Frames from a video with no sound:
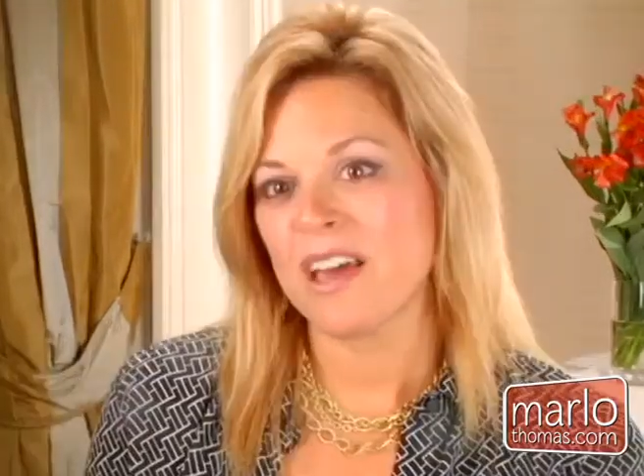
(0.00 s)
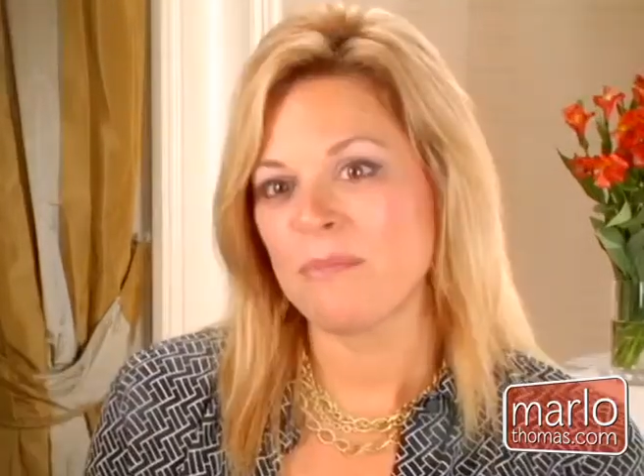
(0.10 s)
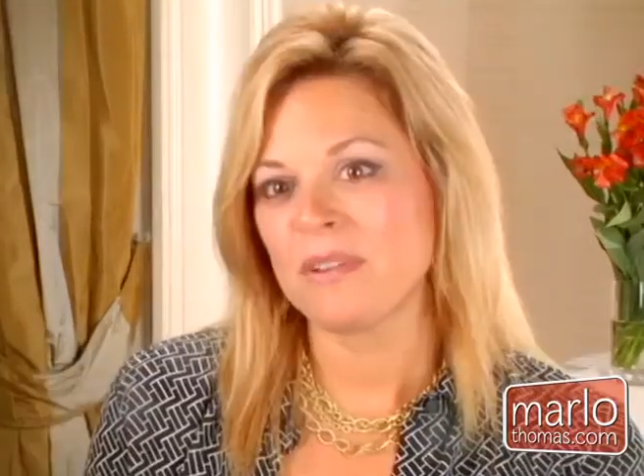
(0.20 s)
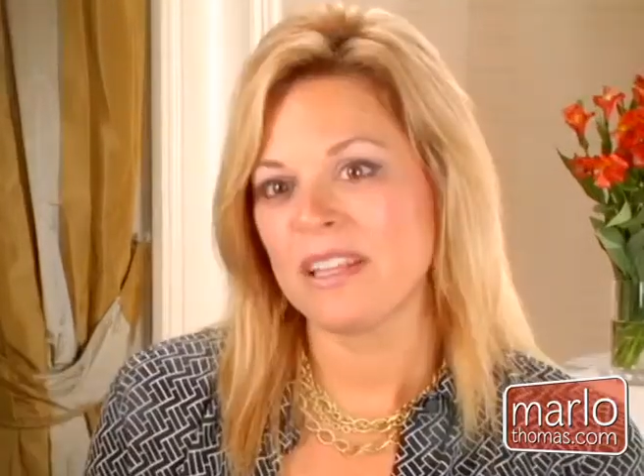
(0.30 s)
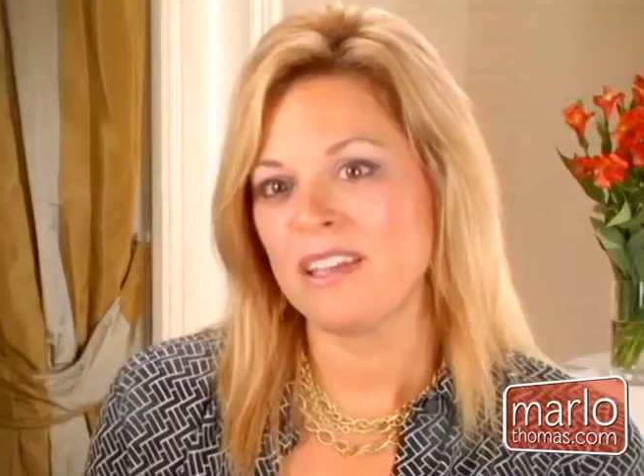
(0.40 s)
I
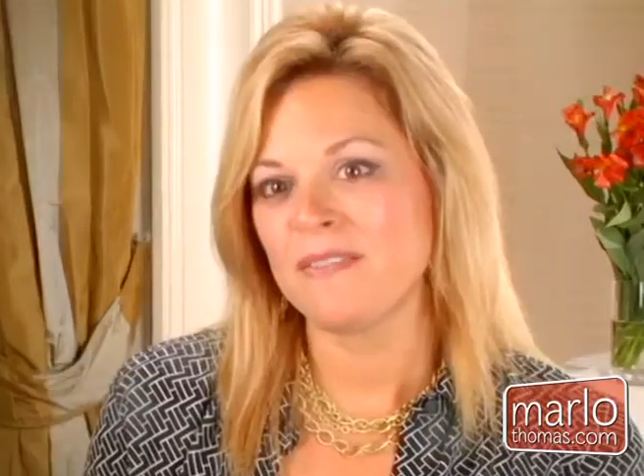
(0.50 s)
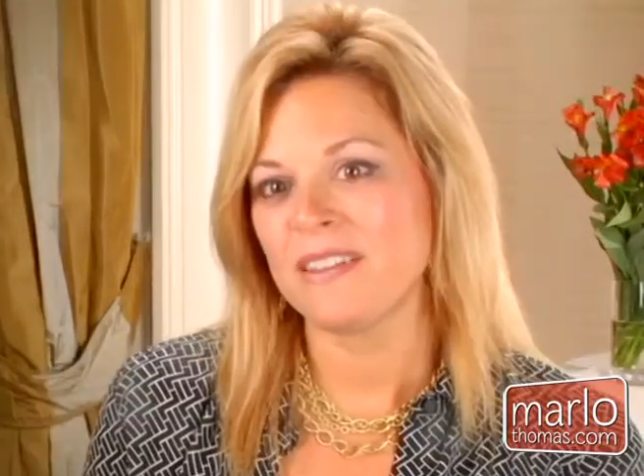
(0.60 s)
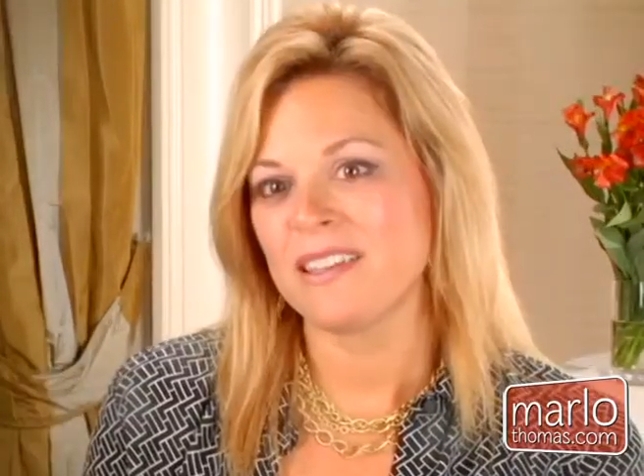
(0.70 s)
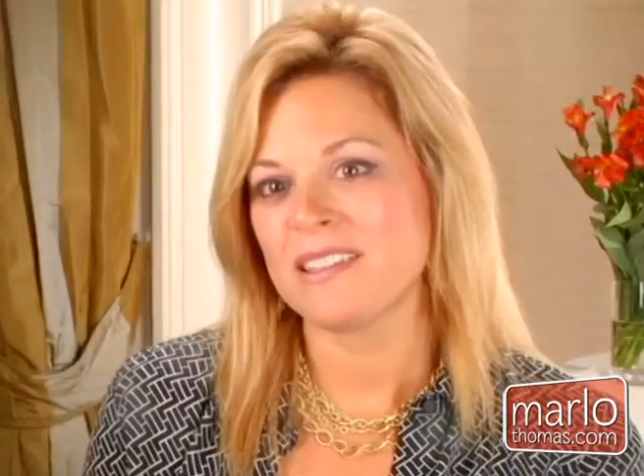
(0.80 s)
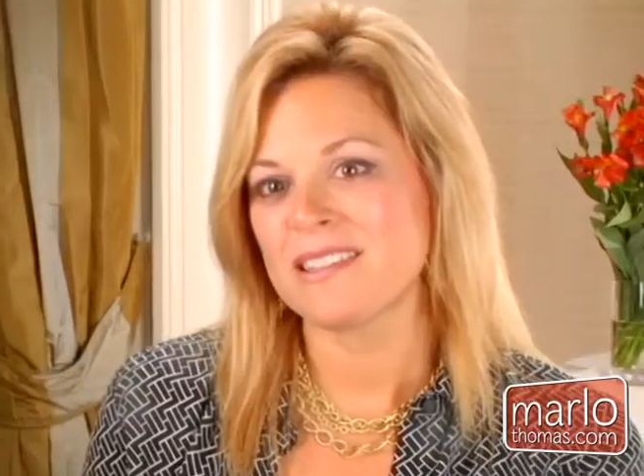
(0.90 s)
believe
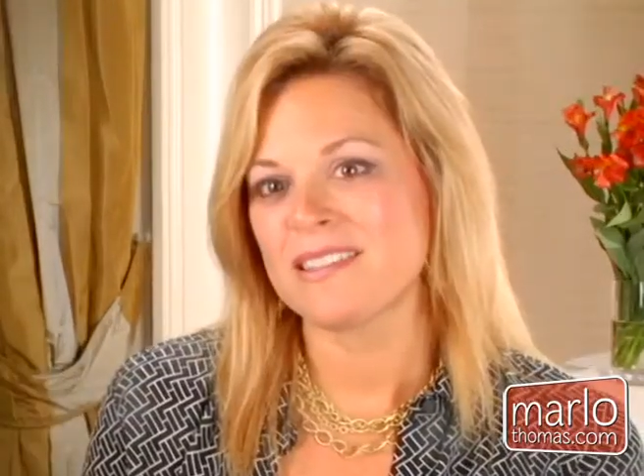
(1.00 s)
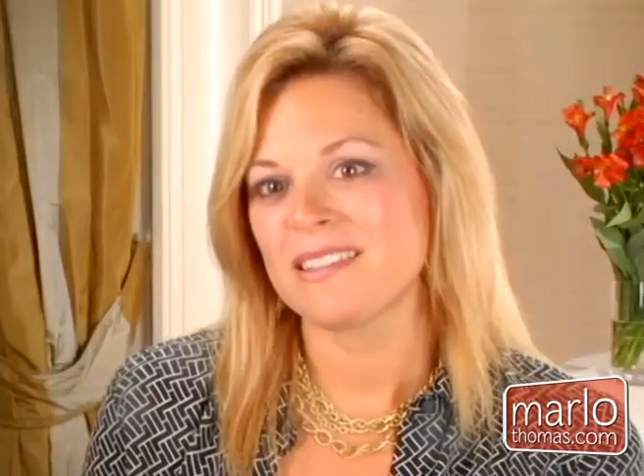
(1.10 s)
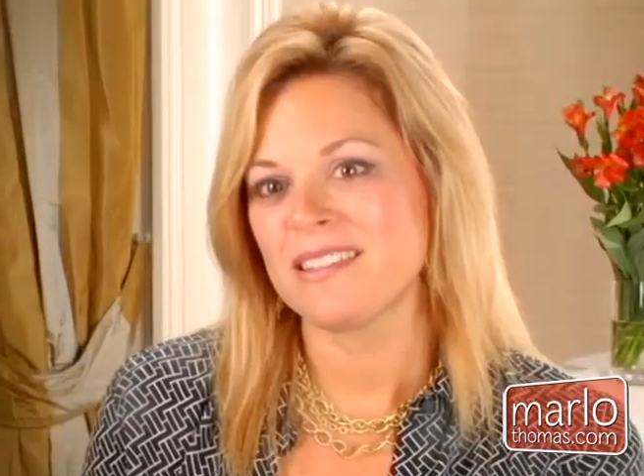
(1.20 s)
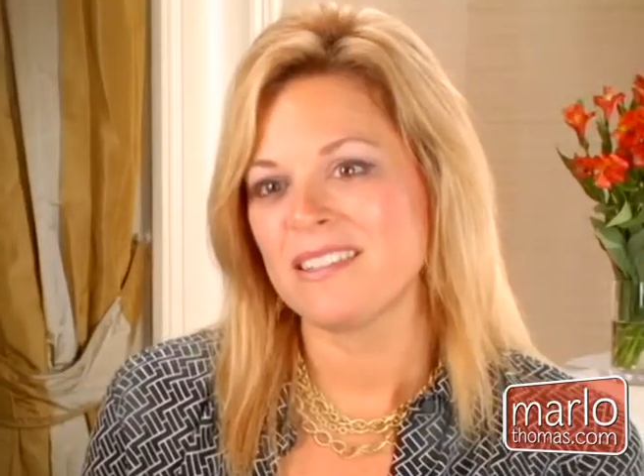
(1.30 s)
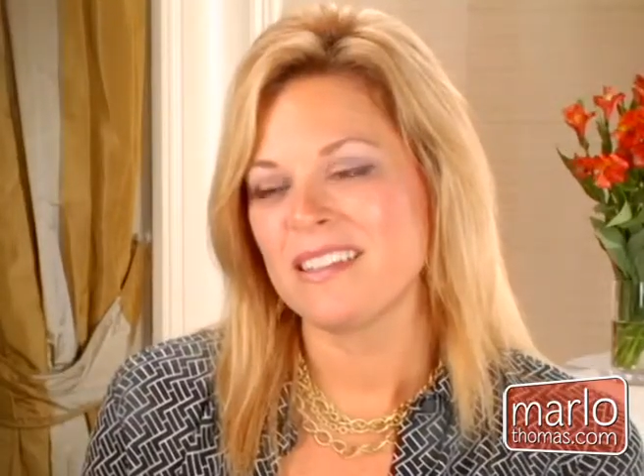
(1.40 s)

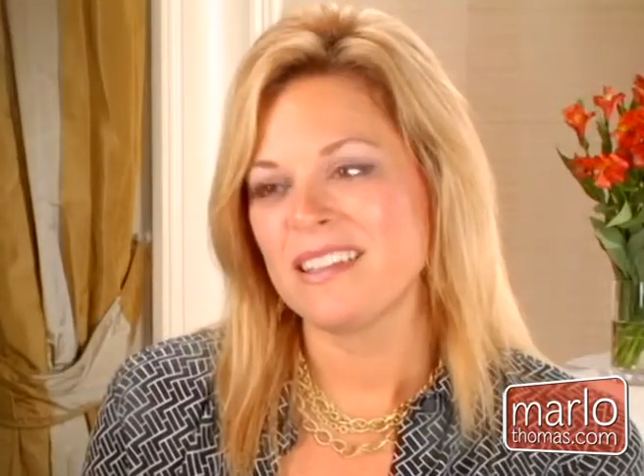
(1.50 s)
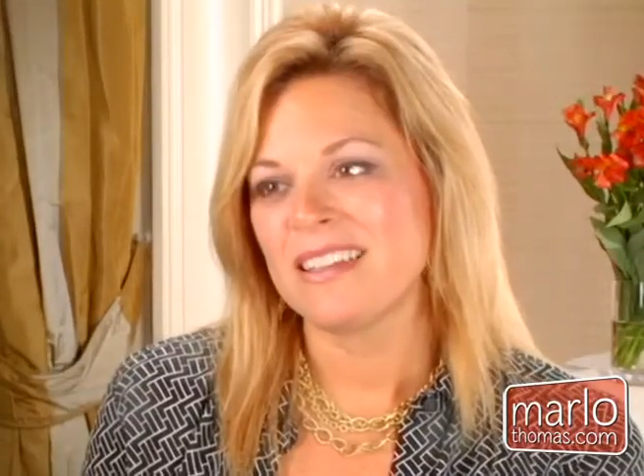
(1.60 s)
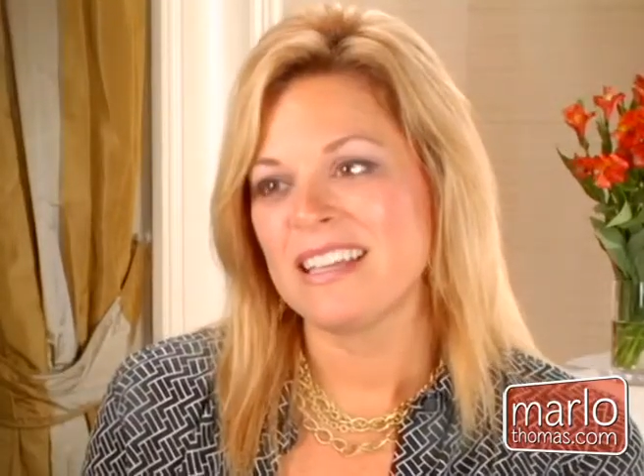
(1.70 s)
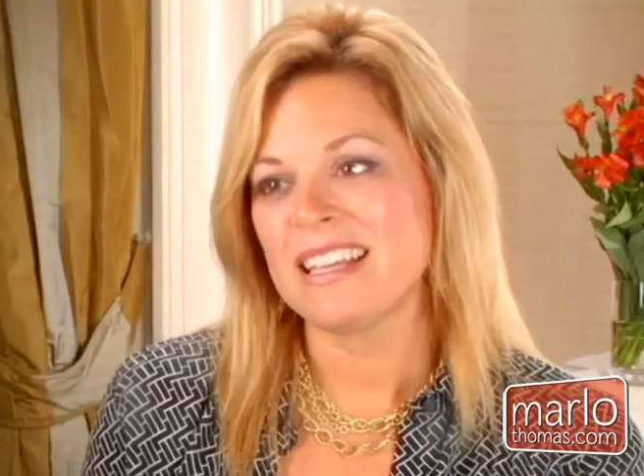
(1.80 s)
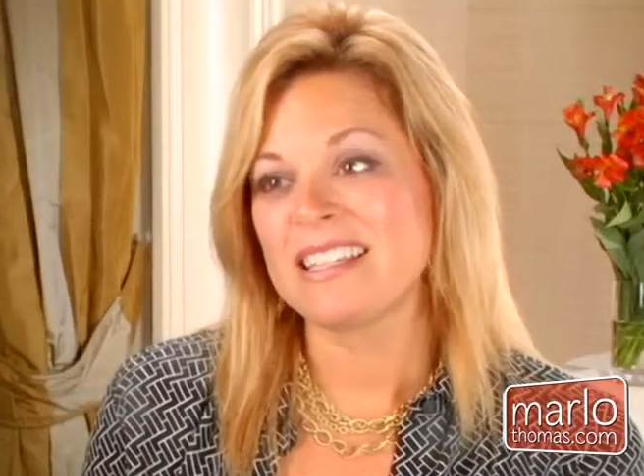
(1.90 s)
it's
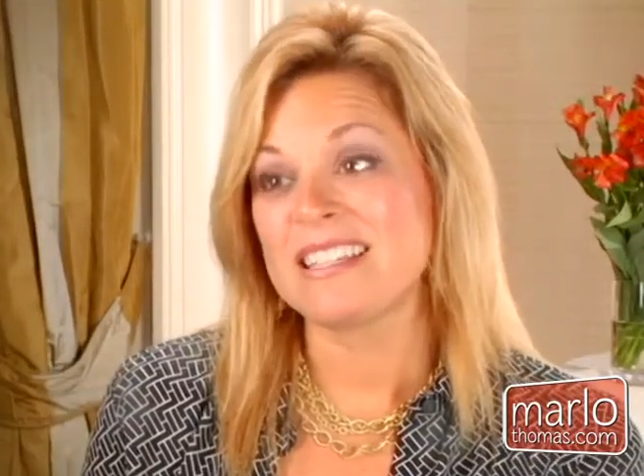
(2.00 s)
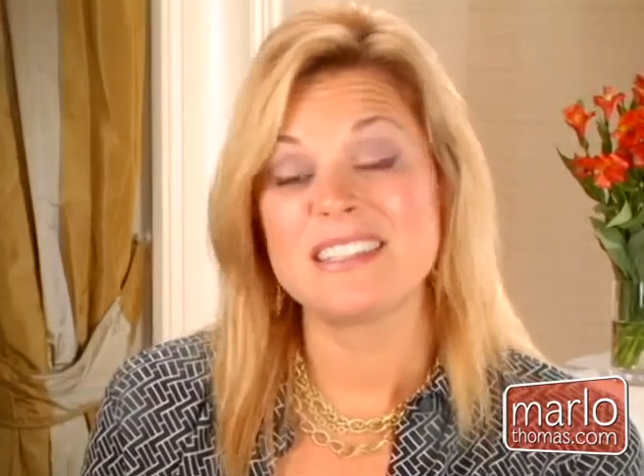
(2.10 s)
it's